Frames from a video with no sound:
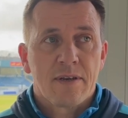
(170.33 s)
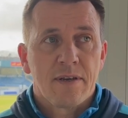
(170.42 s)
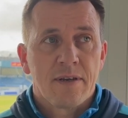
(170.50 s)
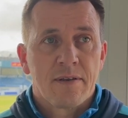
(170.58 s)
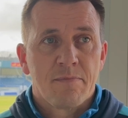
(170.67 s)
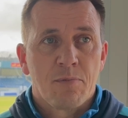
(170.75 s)

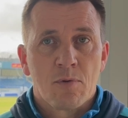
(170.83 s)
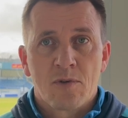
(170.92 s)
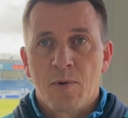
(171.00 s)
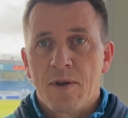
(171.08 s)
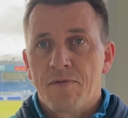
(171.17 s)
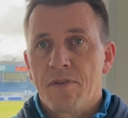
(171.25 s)
It bodes
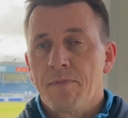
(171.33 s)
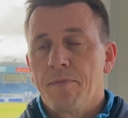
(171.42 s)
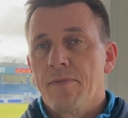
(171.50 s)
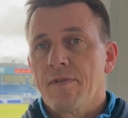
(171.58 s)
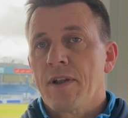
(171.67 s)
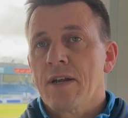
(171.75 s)
well for
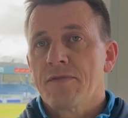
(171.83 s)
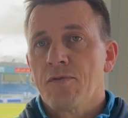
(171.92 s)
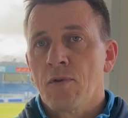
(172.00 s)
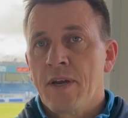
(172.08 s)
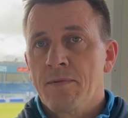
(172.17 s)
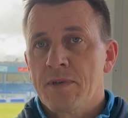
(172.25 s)
the last
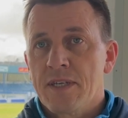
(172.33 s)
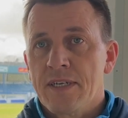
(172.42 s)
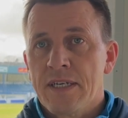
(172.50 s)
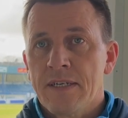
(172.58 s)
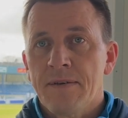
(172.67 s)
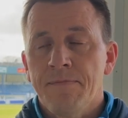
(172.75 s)
four games of the
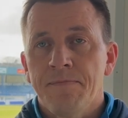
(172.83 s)
season.